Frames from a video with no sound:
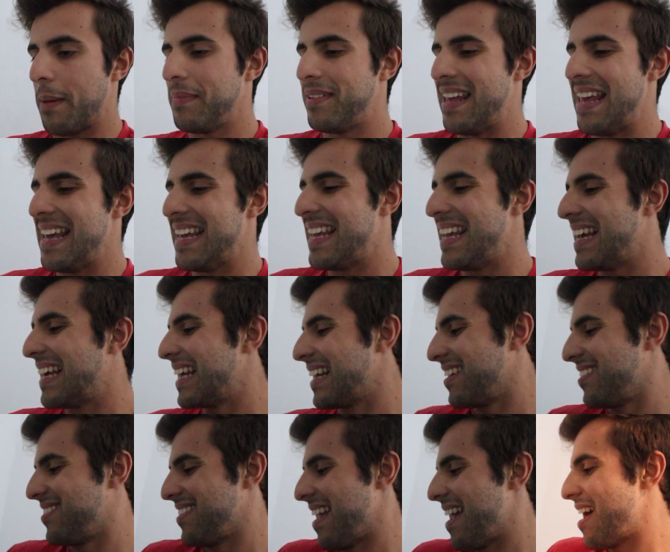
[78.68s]
I'm taking an
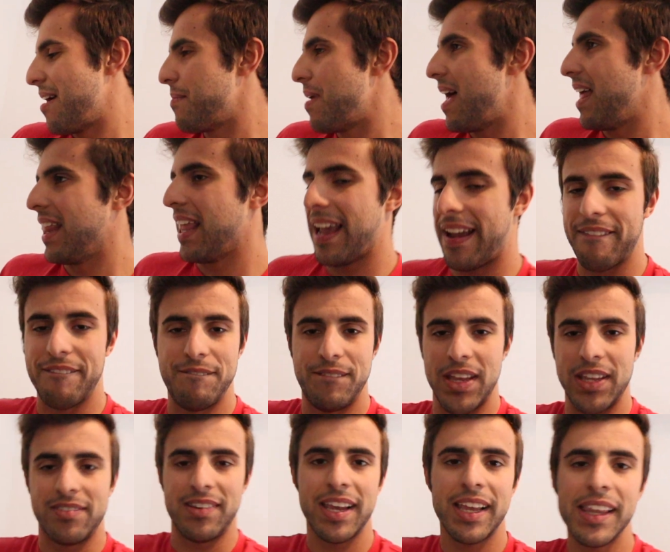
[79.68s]
exam, like
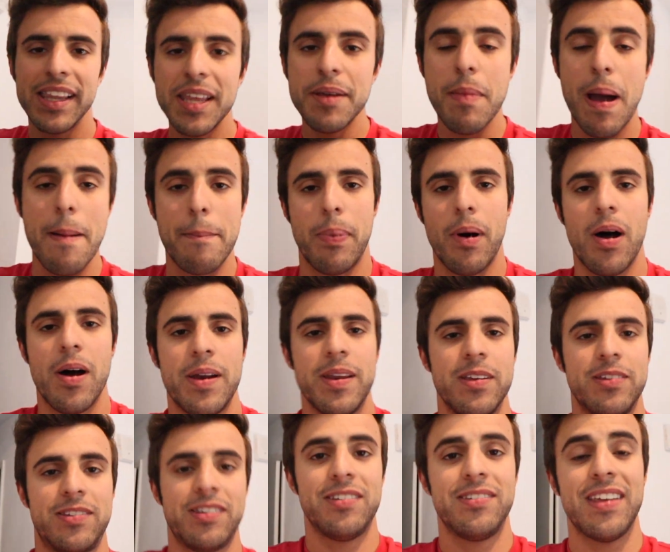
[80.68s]
physically, my
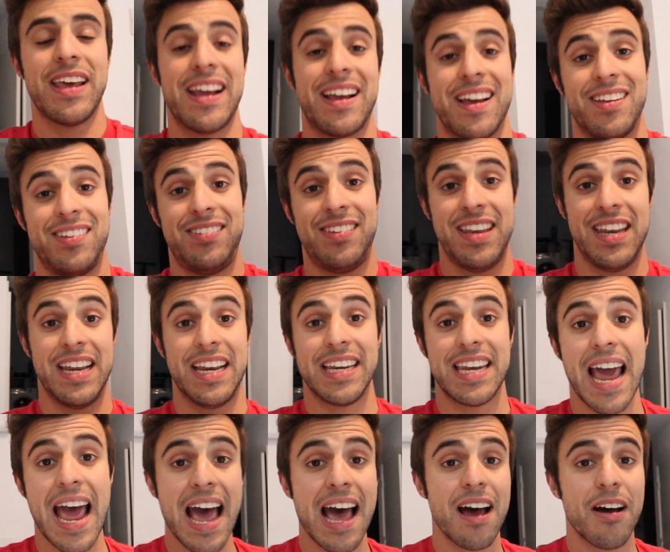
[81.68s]
body is just like sitting
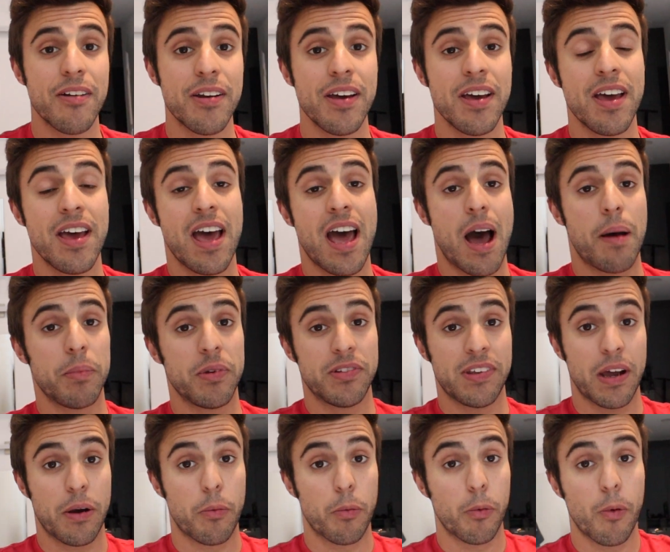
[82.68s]
down, I'm
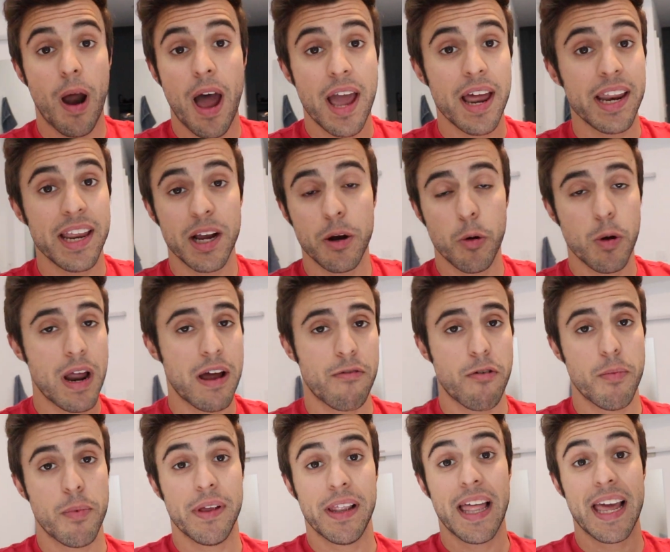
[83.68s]
just like writing,
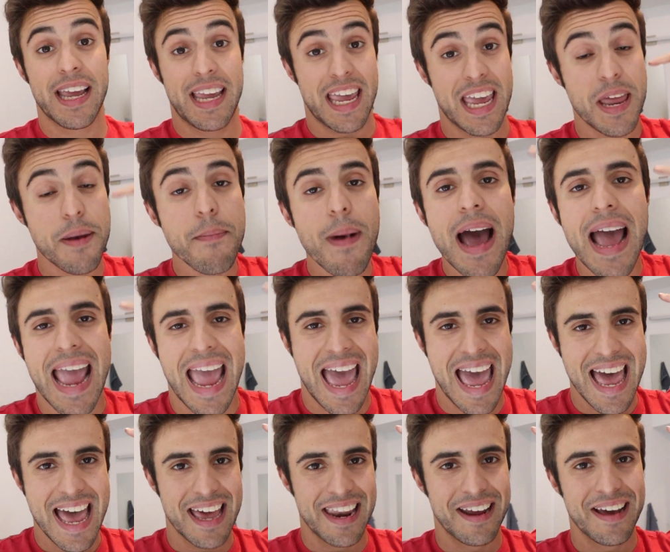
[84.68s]
whatever, but like in my
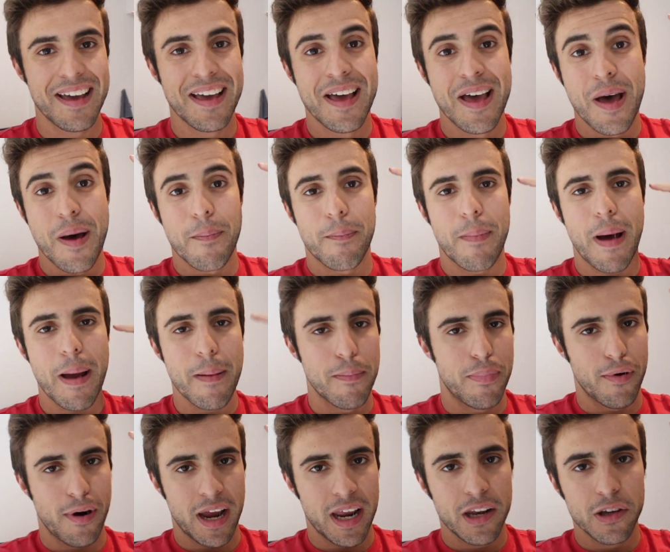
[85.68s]
head, my
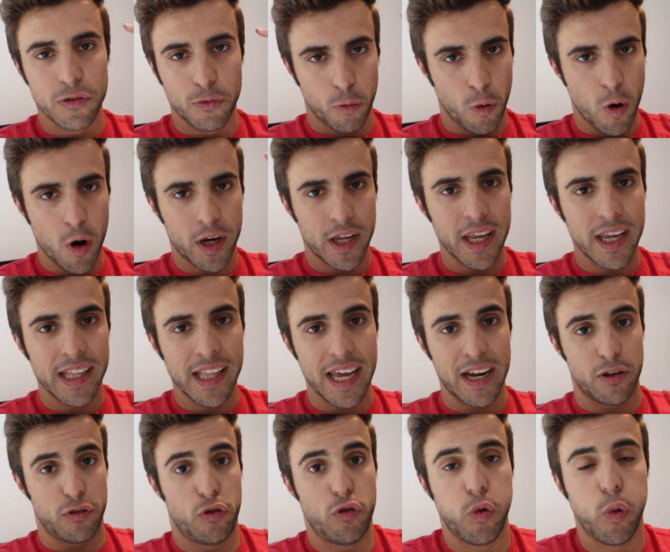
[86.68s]
brain is working
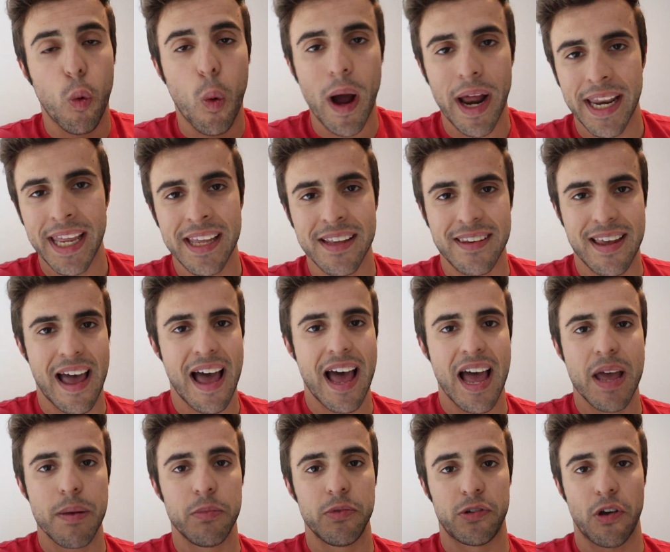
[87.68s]
like 20
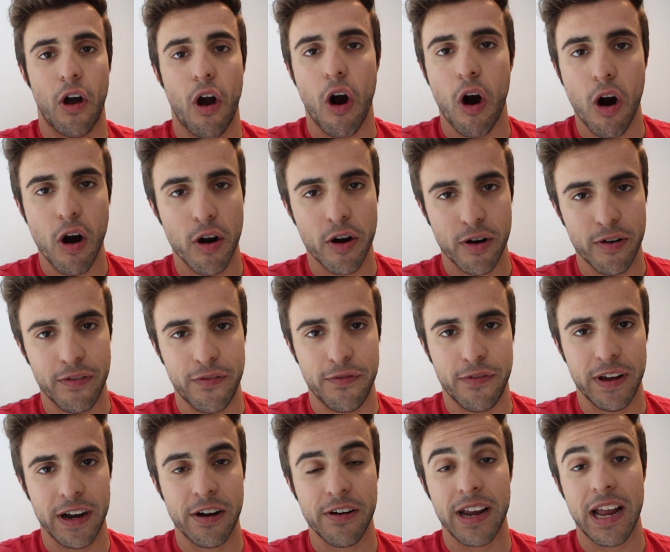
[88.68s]
times harder,
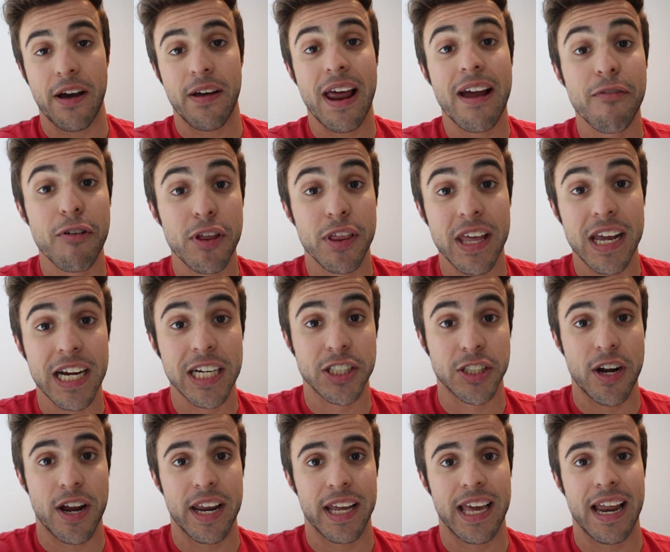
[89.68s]
figuring out everything,
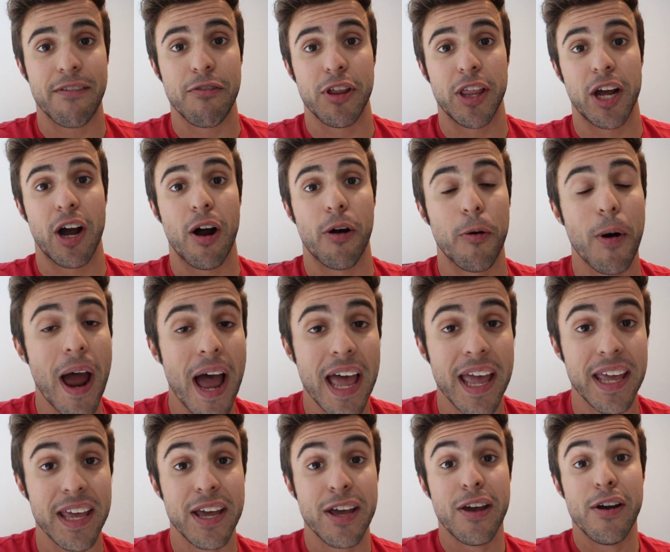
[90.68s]
trying to get everything all
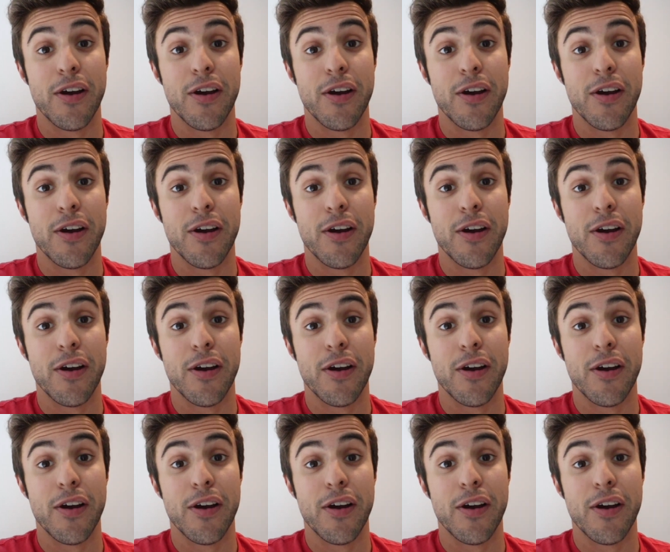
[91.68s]
right,